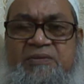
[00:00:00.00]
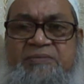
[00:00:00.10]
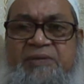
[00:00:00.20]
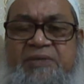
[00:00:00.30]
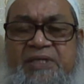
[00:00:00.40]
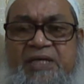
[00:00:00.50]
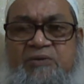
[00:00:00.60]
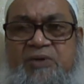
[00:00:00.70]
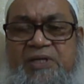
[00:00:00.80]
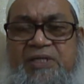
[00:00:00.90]
may be
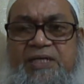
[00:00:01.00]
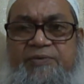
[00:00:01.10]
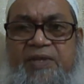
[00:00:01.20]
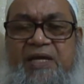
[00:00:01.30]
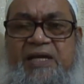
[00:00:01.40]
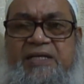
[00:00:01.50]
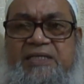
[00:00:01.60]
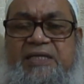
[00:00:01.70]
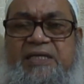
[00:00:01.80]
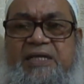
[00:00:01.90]
calculated, and a
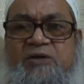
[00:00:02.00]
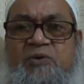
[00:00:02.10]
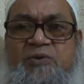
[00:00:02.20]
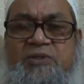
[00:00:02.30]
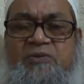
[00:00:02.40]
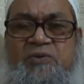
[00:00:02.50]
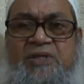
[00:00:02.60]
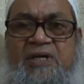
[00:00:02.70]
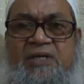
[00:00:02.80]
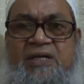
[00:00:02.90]
single dose,
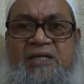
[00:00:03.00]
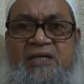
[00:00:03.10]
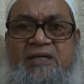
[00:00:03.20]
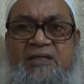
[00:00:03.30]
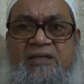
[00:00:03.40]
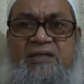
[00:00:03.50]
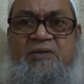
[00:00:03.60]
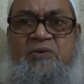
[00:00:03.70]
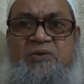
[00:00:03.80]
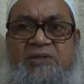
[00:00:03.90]
total daily
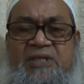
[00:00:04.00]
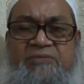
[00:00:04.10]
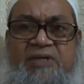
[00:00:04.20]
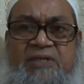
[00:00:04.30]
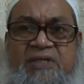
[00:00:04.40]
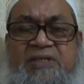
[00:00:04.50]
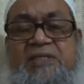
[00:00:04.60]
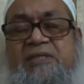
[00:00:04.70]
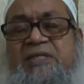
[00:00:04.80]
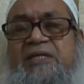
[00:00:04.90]
dose given in
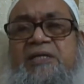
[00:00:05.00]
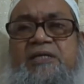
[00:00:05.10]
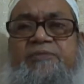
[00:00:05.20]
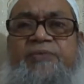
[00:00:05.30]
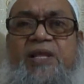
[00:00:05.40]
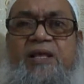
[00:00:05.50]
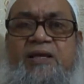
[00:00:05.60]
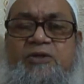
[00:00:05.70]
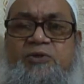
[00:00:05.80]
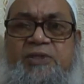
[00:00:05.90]
singly,
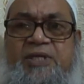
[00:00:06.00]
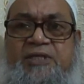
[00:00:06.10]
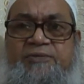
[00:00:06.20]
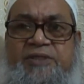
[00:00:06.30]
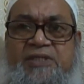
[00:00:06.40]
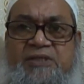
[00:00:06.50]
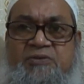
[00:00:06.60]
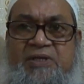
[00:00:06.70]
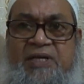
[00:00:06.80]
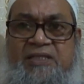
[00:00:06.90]
so that it
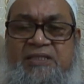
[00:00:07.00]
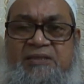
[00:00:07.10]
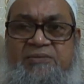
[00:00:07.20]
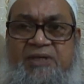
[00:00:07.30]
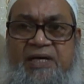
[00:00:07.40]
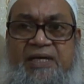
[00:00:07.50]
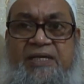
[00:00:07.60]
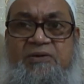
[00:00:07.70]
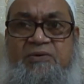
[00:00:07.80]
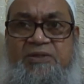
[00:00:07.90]
will achieve
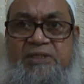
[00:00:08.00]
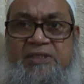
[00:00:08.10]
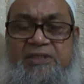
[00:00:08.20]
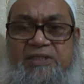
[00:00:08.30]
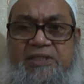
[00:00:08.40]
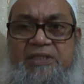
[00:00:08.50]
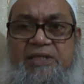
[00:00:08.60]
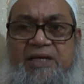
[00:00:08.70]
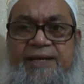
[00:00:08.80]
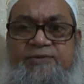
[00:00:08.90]
higher concentration
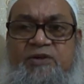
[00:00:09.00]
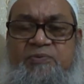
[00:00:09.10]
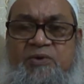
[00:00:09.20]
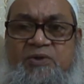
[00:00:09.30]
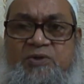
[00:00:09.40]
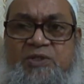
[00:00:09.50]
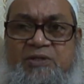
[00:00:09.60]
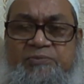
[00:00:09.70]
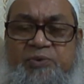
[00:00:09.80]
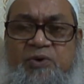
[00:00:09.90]
and will produce
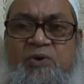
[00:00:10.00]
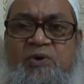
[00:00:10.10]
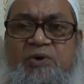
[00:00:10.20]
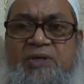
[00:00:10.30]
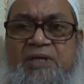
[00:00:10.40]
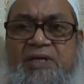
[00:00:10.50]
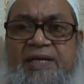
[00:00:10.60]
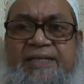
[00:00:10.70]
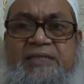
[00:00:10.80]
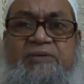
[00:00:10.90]
prolonged
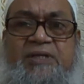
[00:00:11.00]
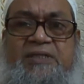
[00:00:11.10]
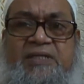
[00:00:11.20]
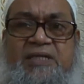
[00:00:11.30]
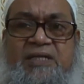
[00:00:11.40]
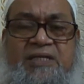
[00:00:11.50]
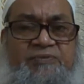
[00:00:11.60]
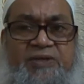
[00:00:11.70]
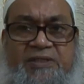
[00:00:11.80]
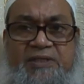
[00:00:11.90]
antibacterial
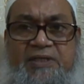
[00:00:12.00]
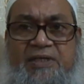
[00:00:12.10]
effect.